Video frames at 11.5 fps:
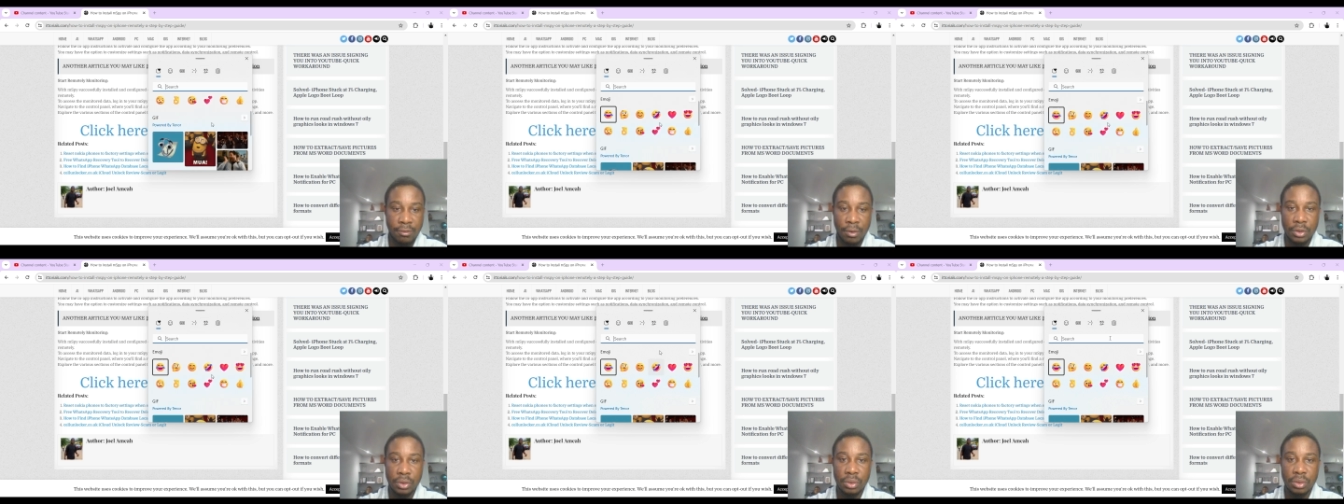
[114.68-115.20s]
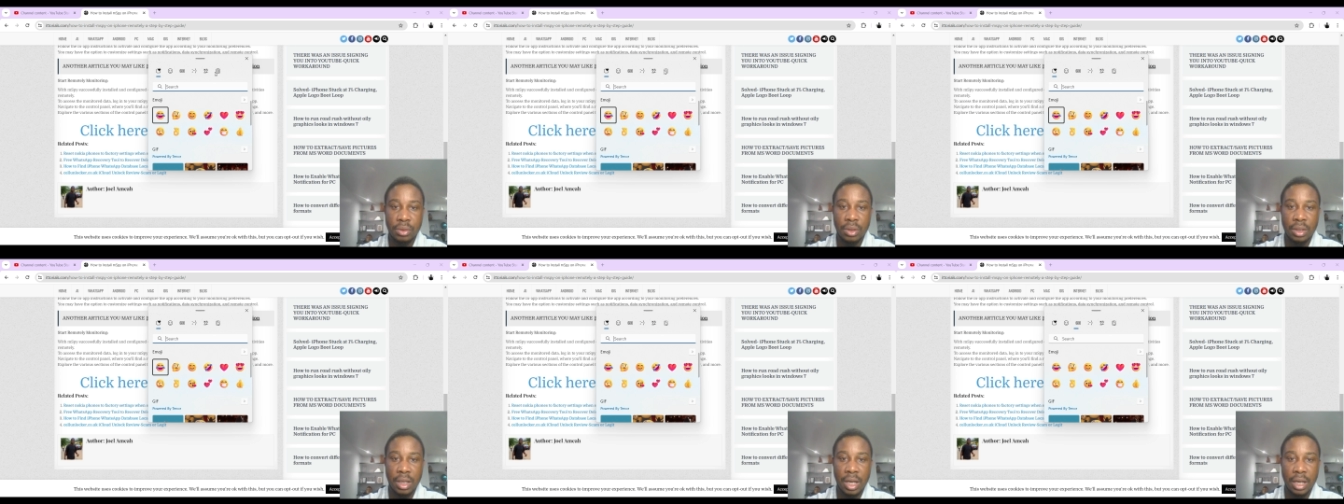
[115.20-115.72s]
for you,
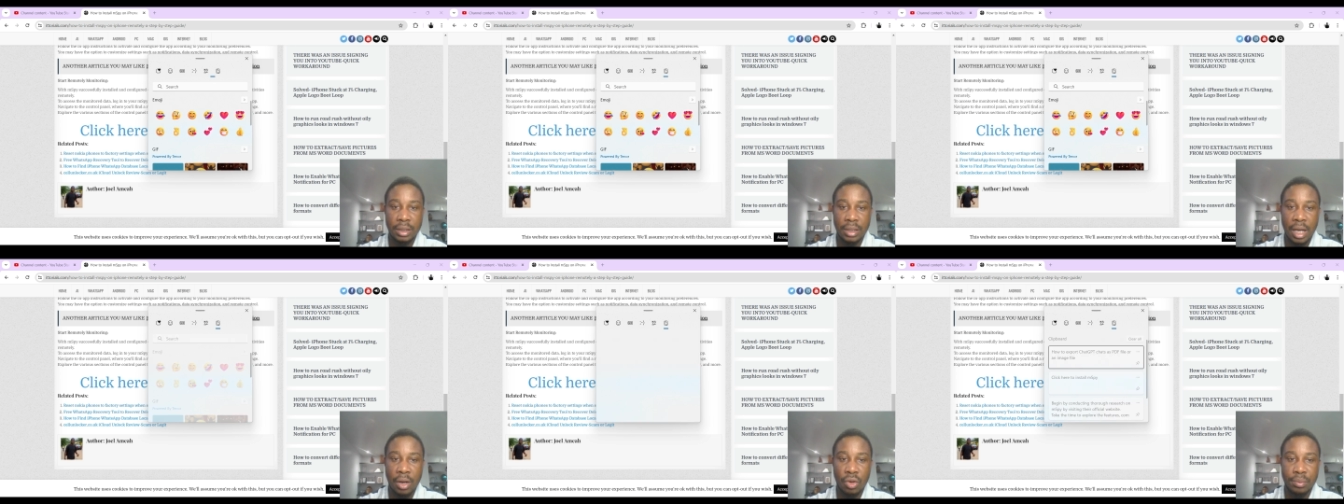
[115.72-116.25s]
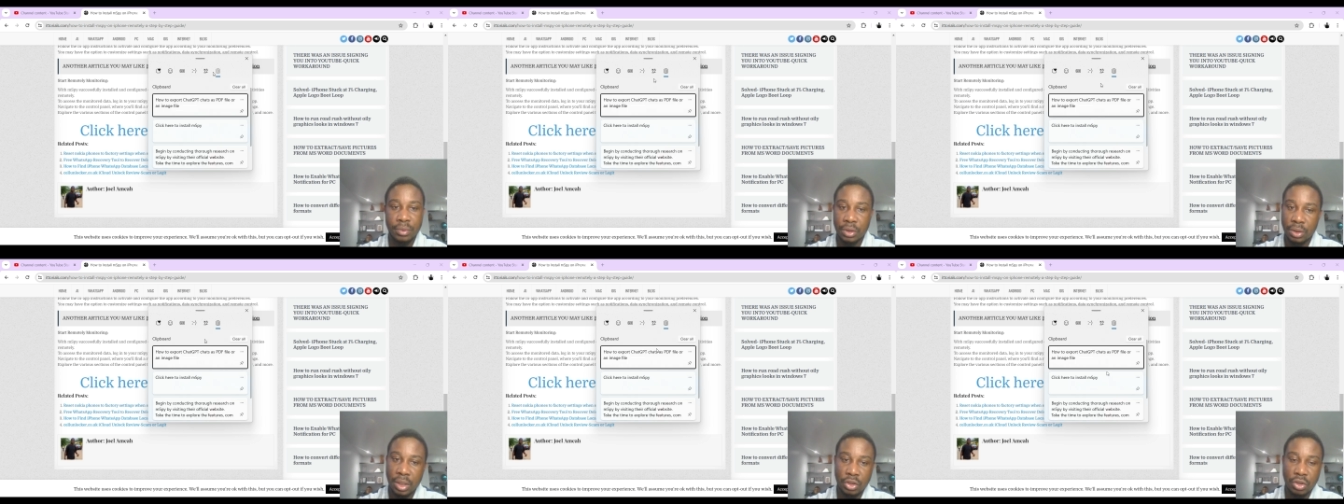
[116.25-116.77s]
and I hope
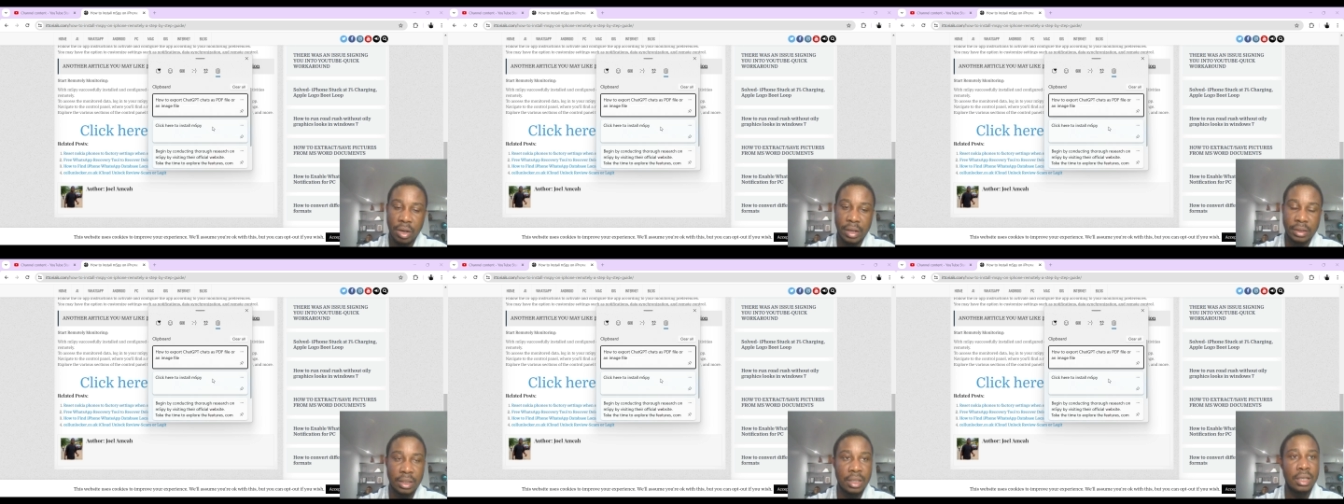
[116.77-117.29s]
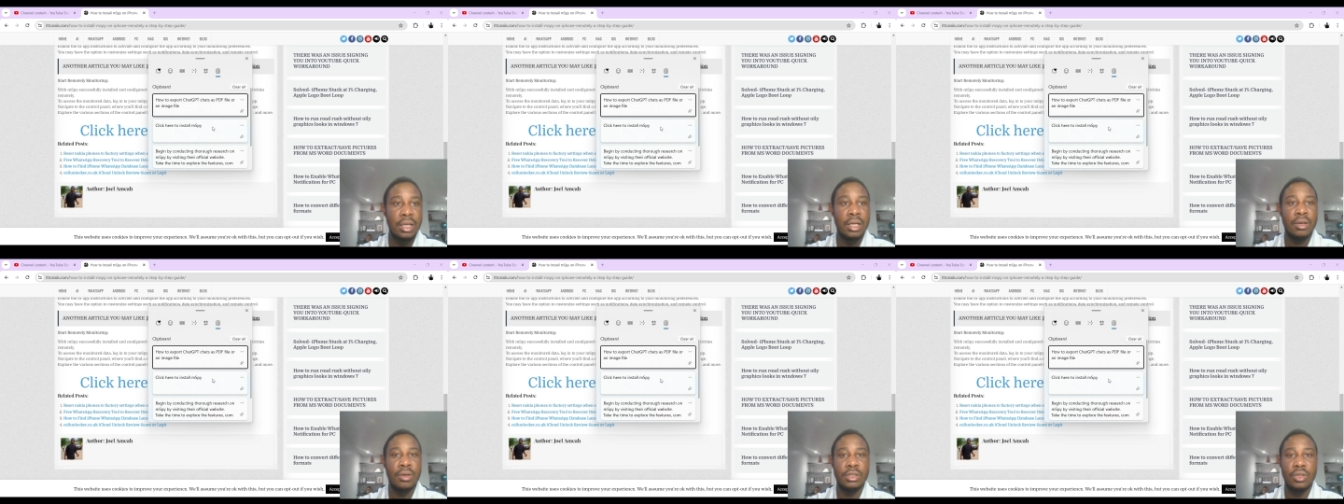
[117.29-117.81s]
you enjoy it.
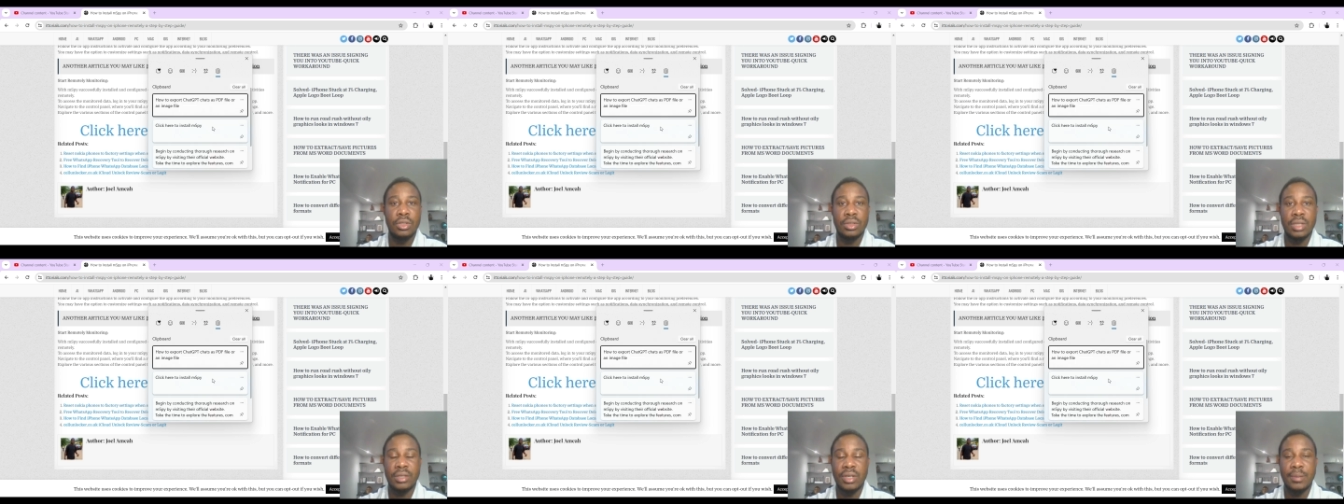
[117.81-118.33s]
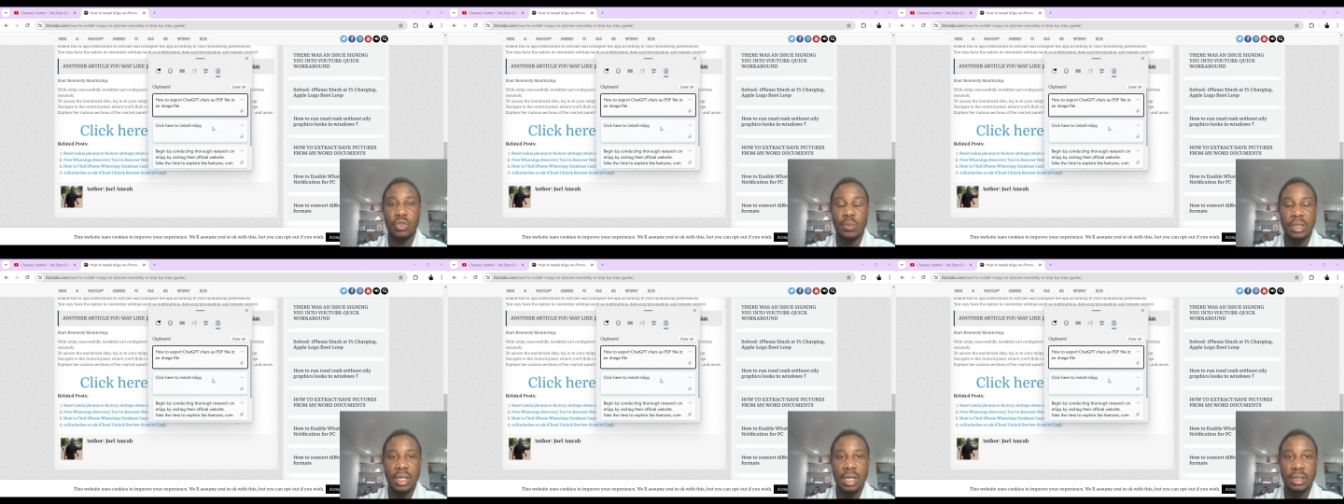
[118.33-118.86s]
Continue to subscribe to
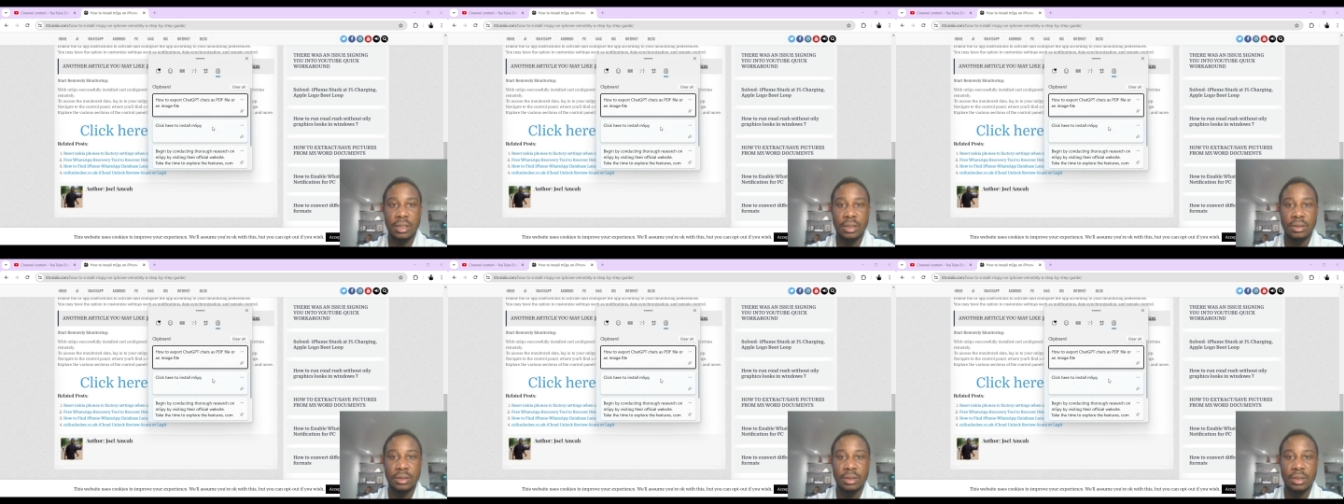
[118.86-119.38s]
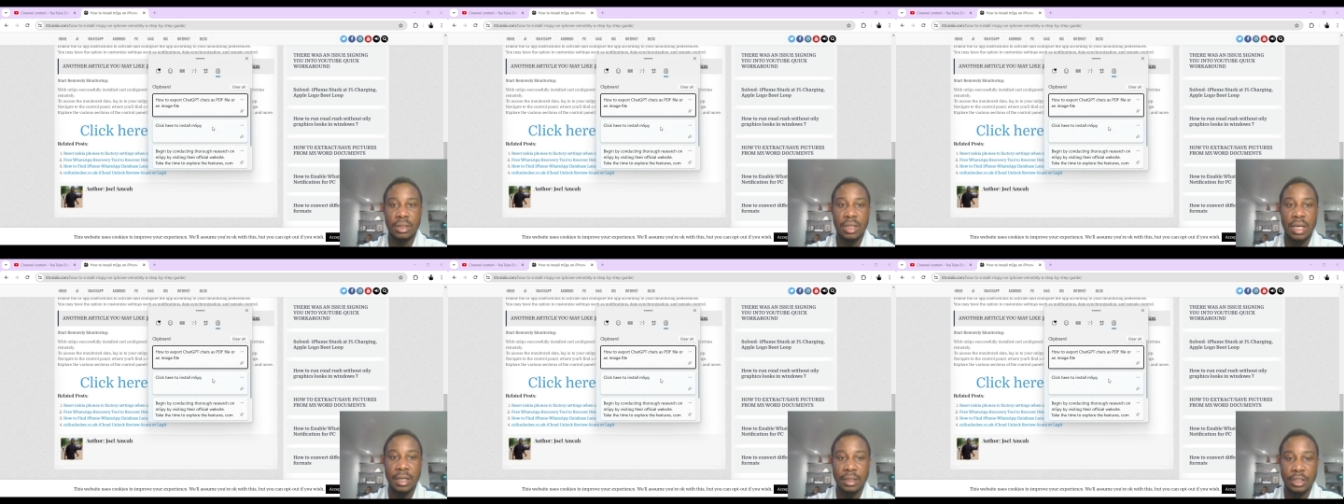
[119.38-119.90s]
my channel
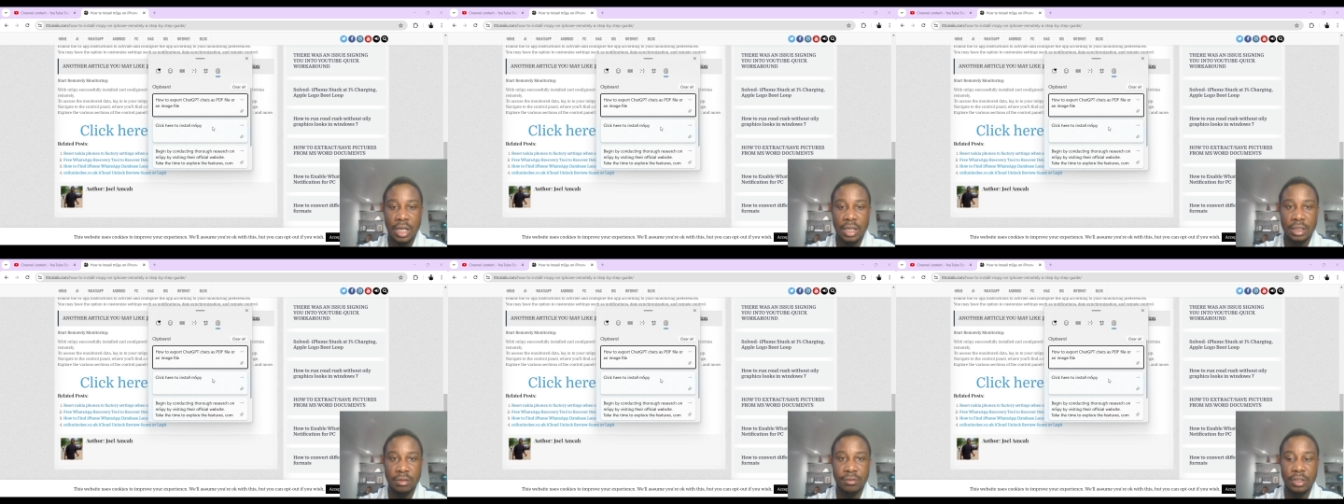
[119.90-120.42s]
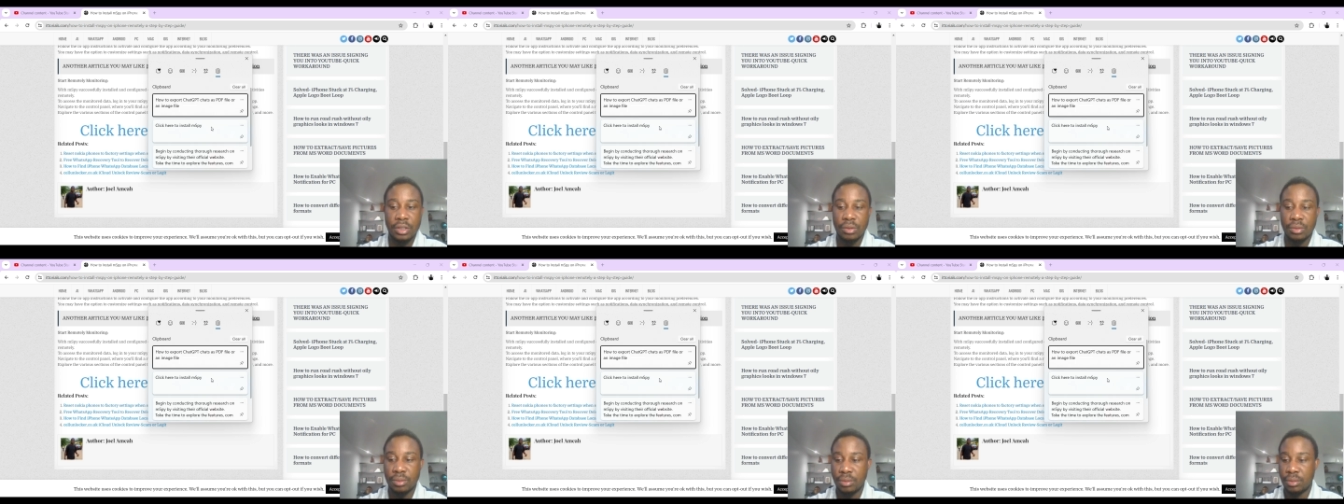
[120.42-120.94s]
and share this
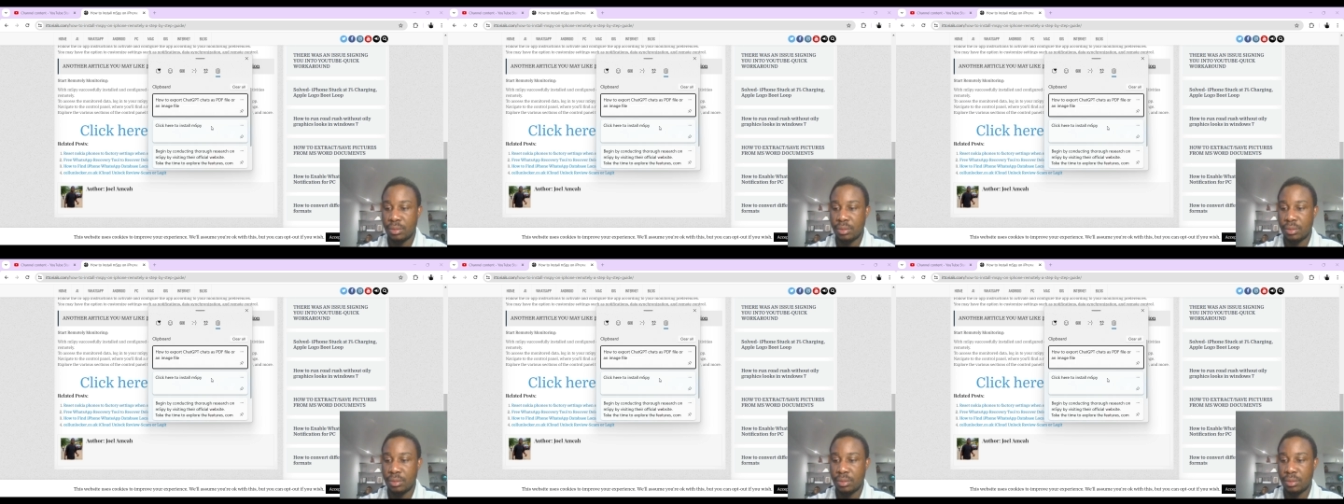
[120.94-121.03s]
video.